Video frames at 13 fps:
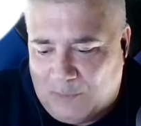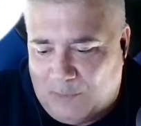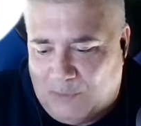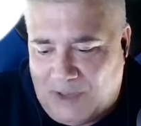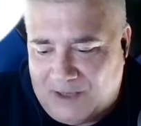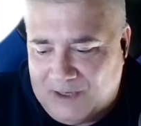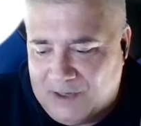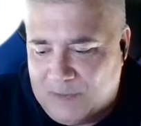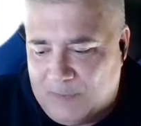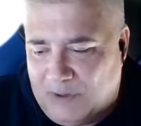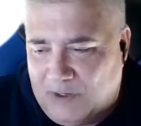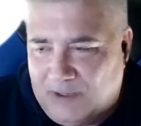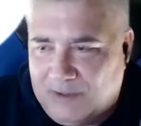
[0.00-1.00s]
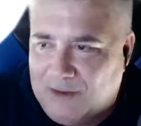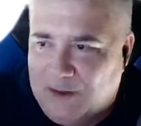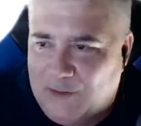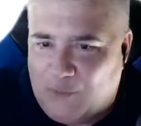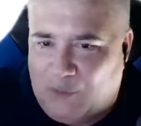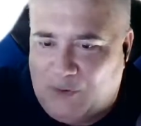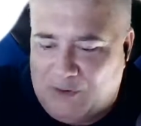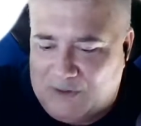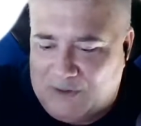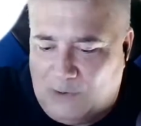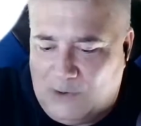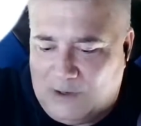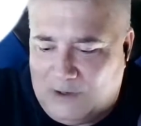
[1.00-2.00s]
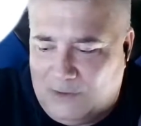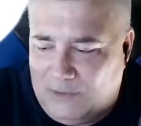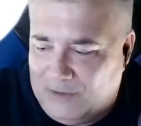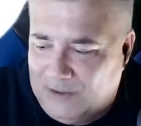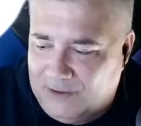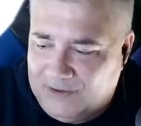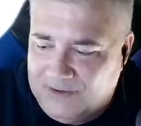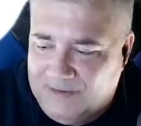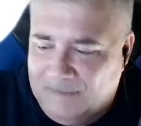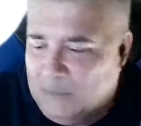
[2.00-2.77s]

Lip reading: pull out your bun, throw your dog on there,